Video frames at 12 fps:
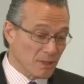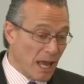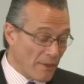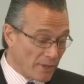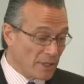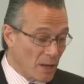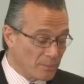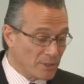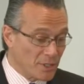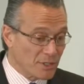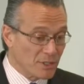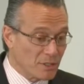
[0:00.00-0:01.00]
how the
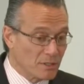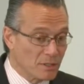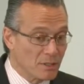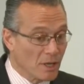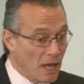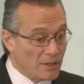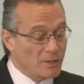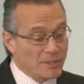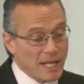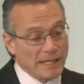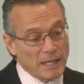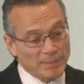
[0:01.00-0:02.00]
competition, how you
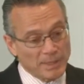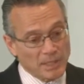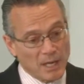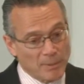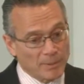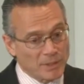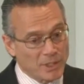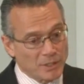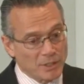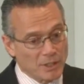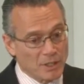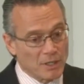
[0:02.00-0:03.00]
stack up to the
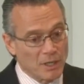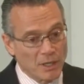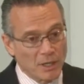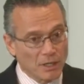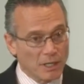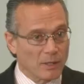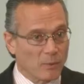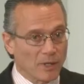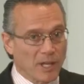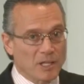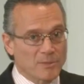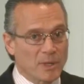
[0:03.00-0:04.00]
competition, and kind of
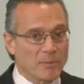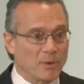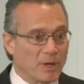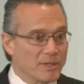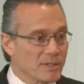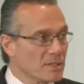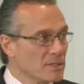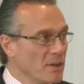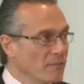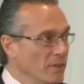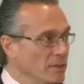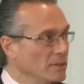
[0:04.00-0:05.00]
what HP brings that's
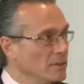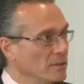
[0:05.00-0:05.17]
different.